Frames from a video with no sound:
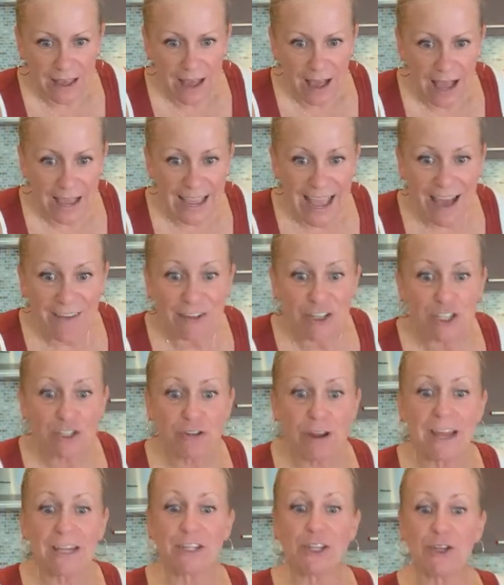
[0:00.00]
I haven't
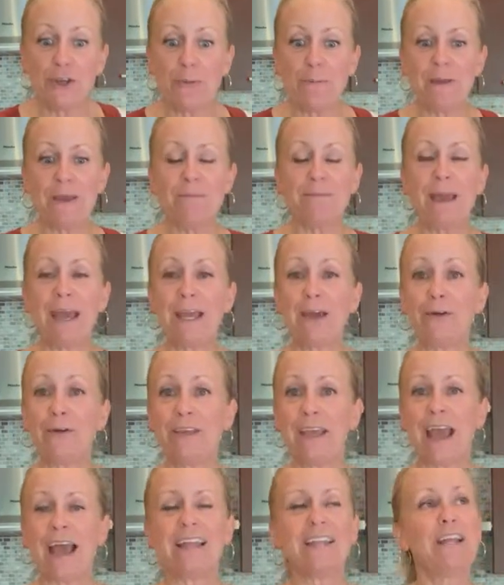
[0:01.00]
tried QP mayo
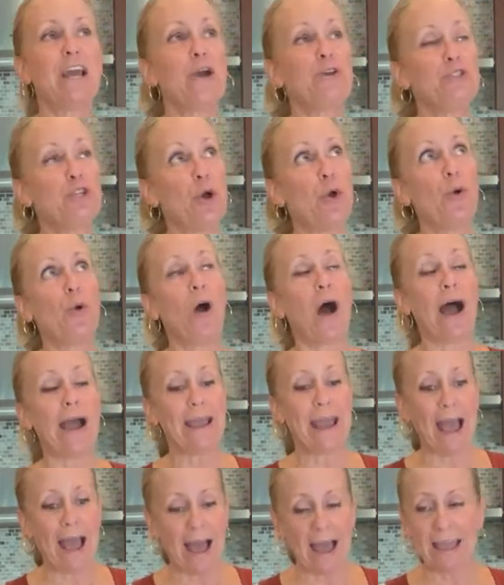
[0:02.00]
yet. So I
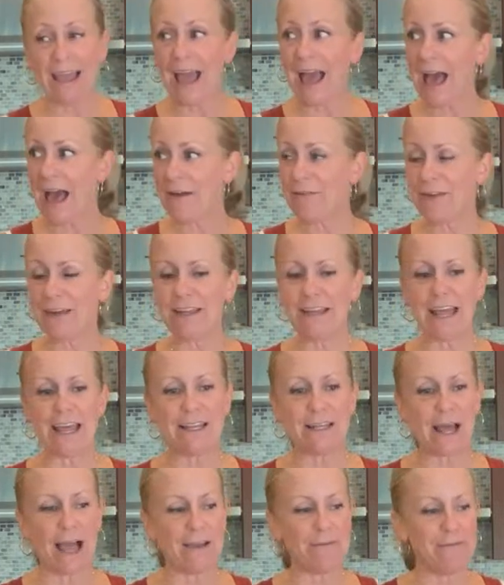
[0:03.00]
have it,
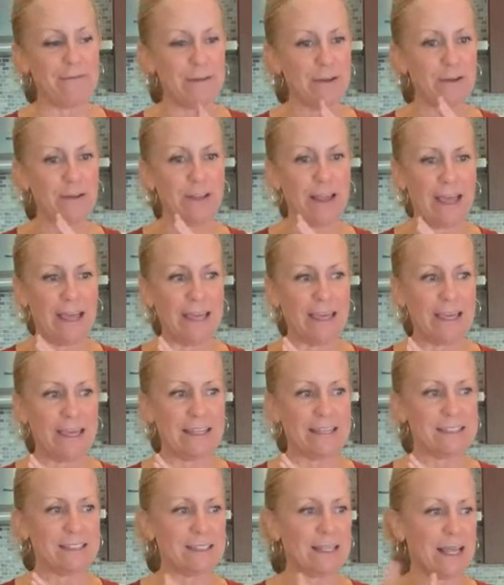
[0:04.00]
and I feel like
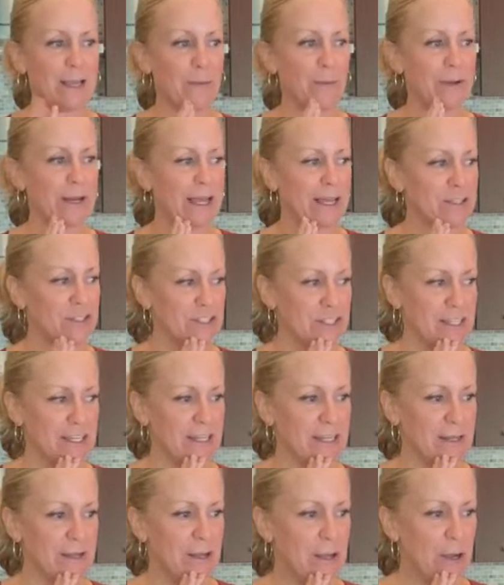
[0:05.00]
it's like what I
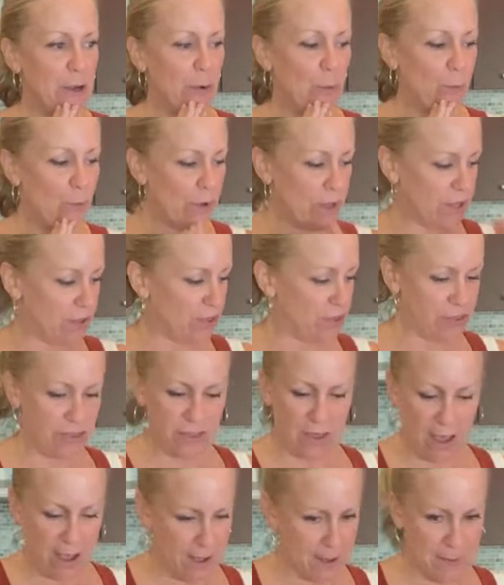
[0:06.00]
did with,
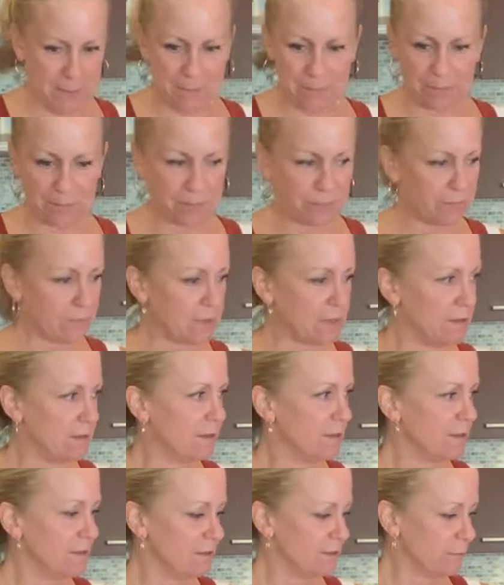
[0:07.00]

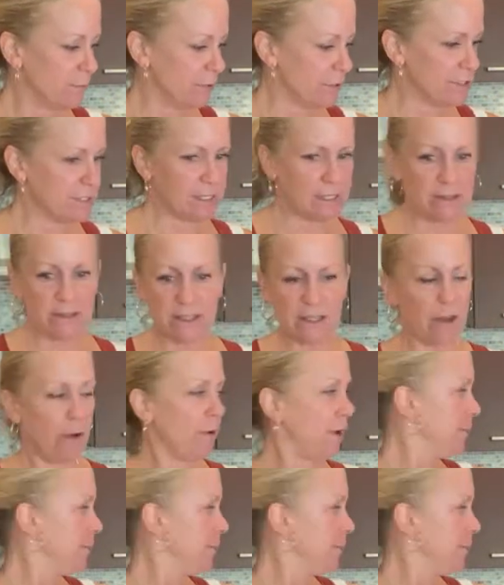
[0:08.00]
where is it? I